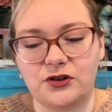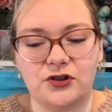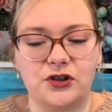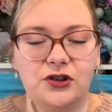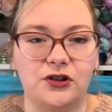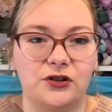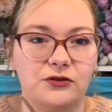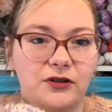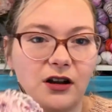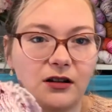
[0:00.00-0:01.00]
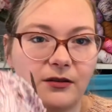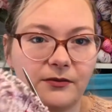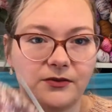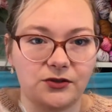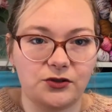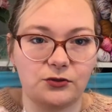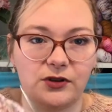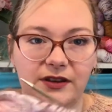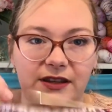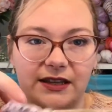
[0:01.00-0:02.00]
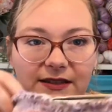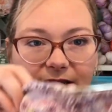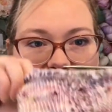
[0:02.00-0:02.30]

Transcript: 2 taller than this.